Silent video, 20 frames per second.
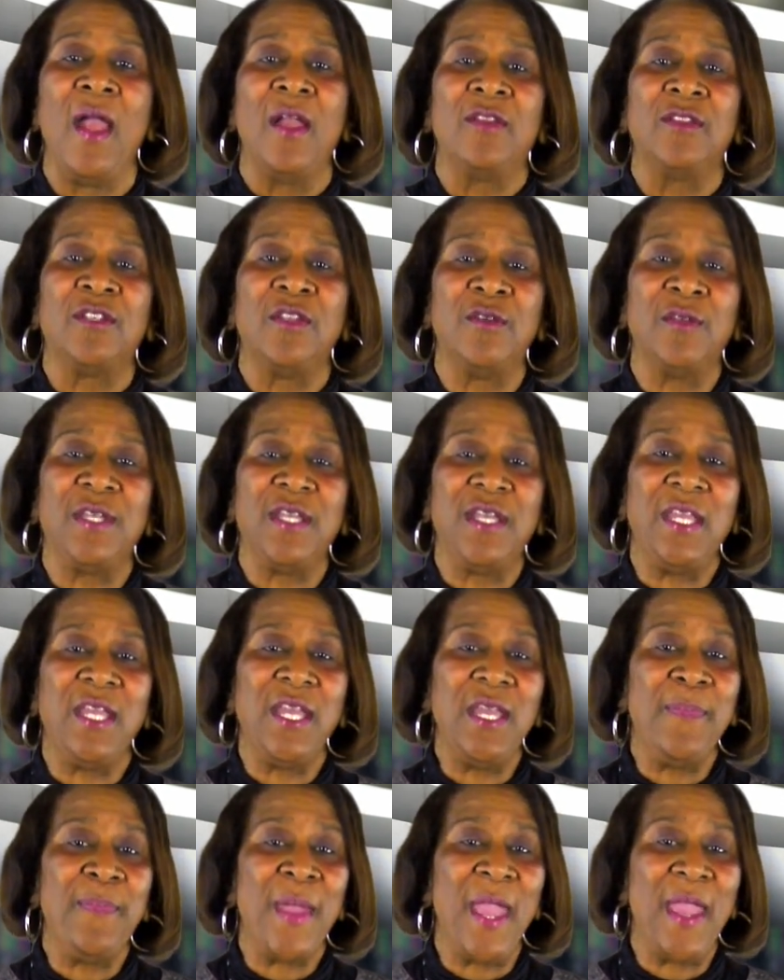to
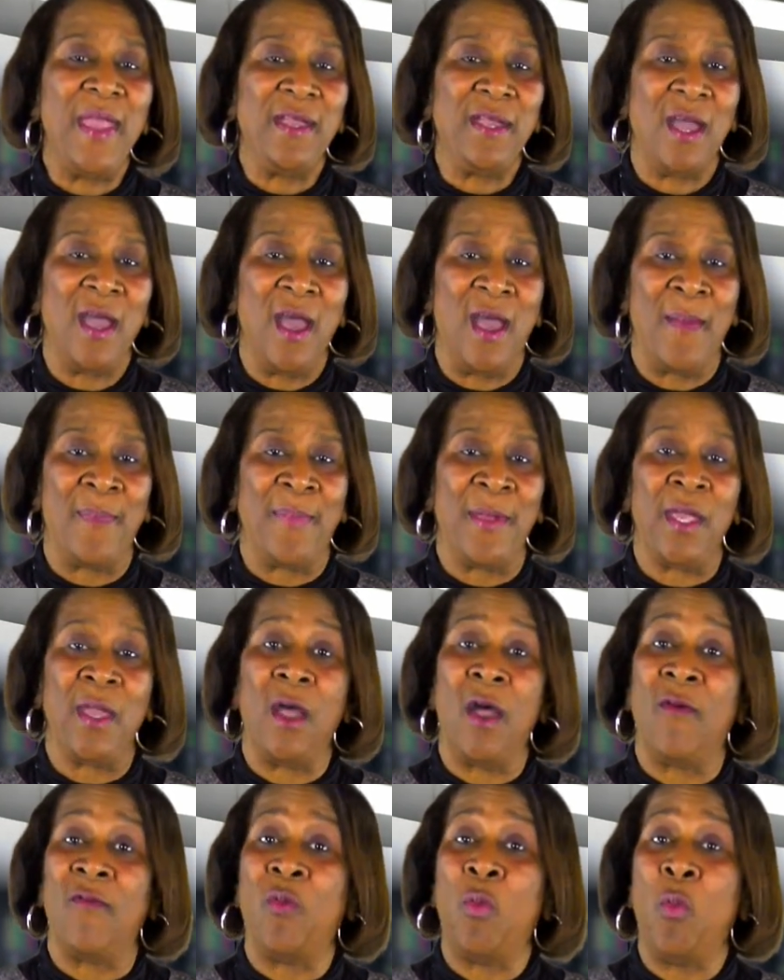keep a copy
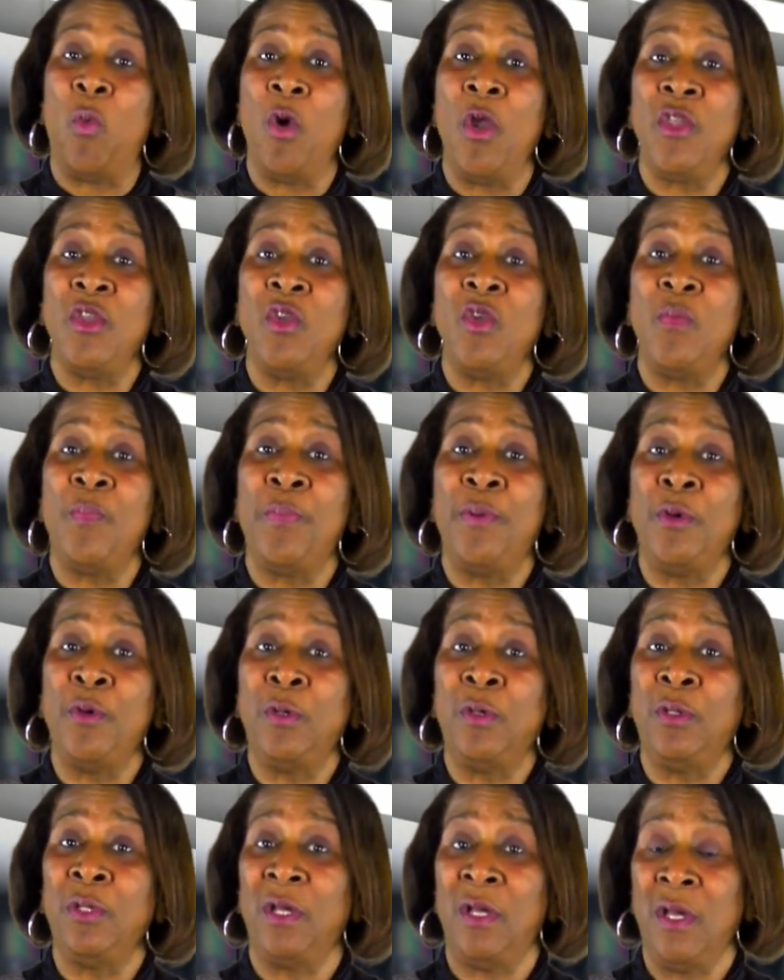of what you
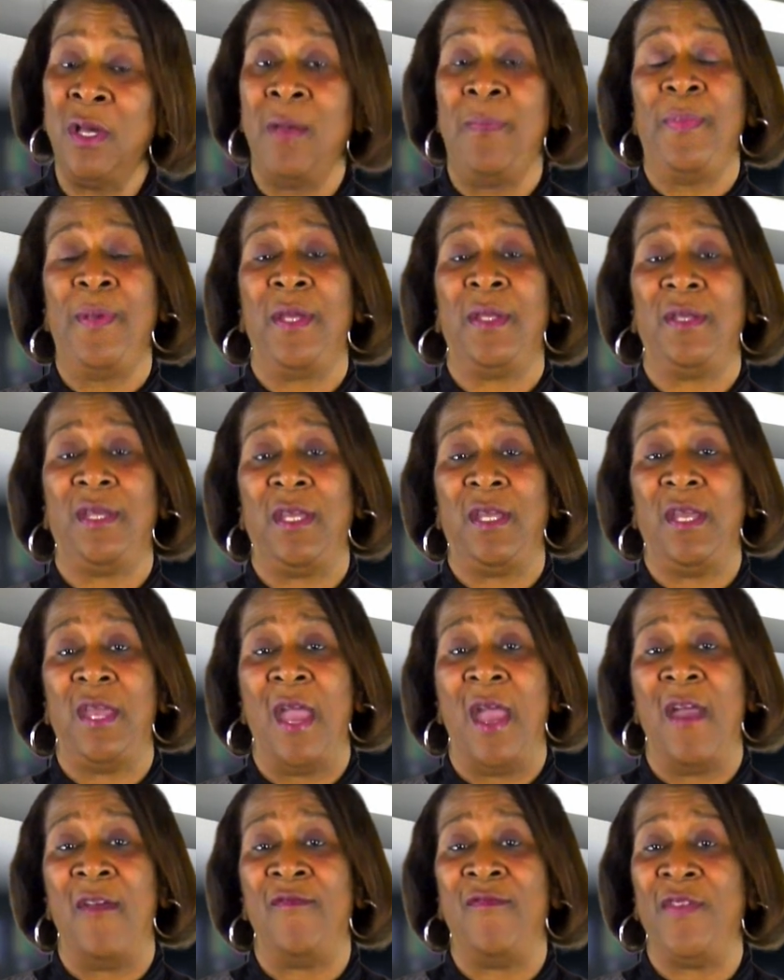pull up in
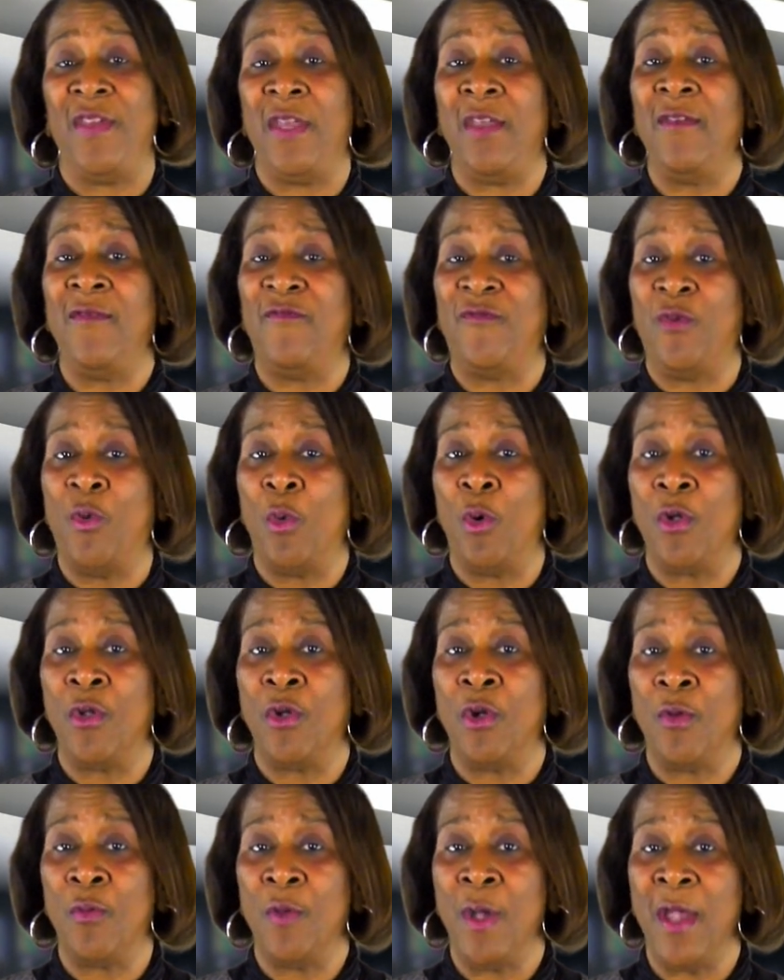EIV for
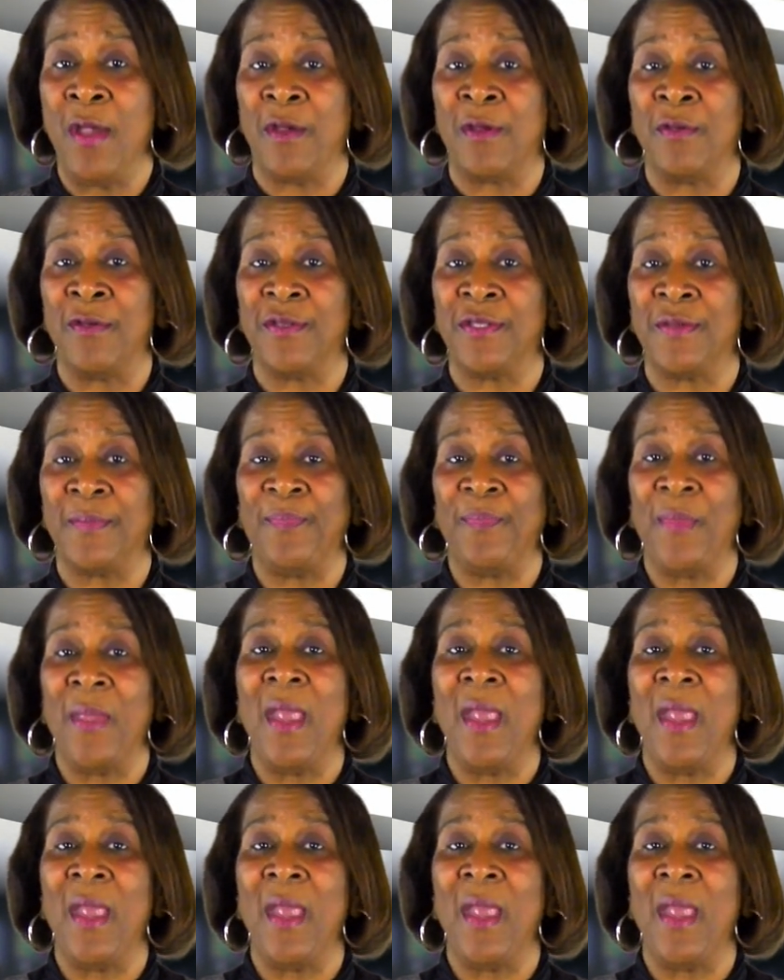your records.